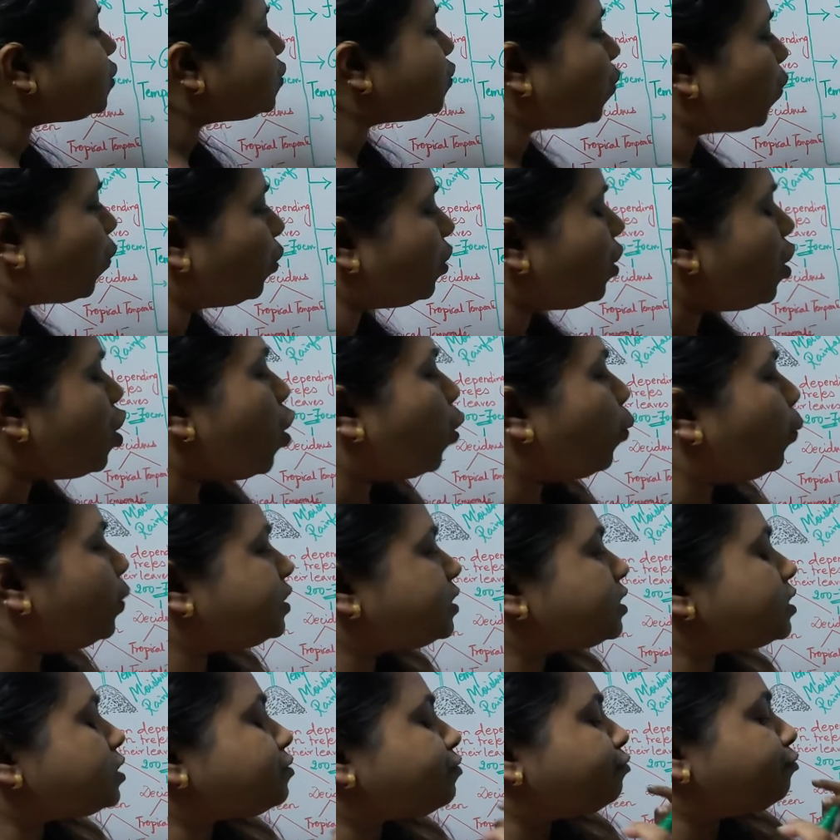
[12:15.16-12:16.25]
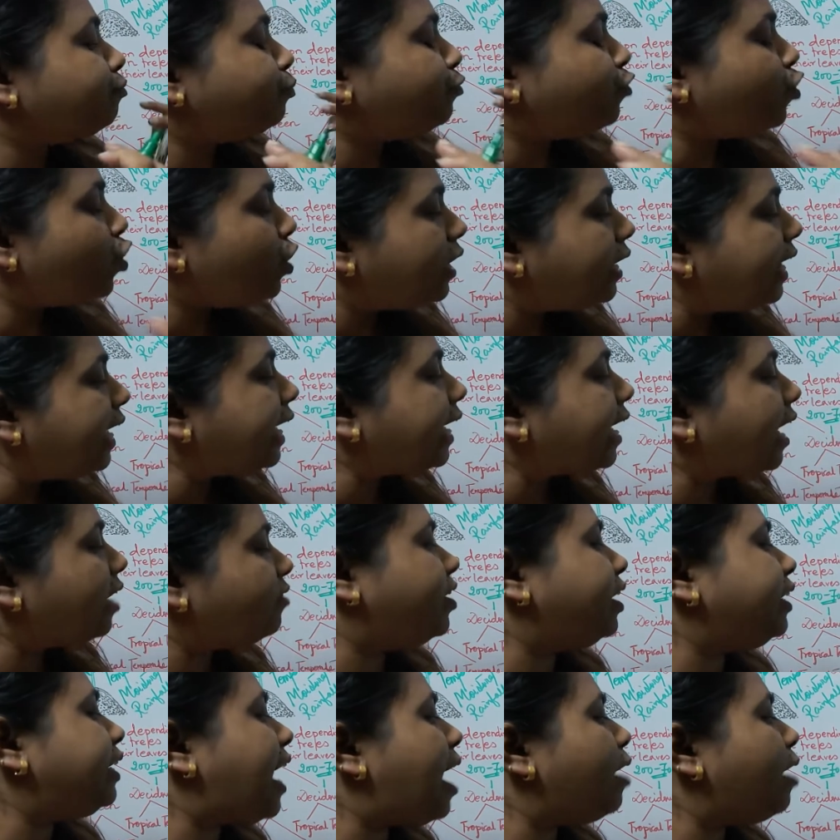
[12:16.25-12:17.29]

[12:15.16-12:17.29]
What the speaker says: zone which is fully covered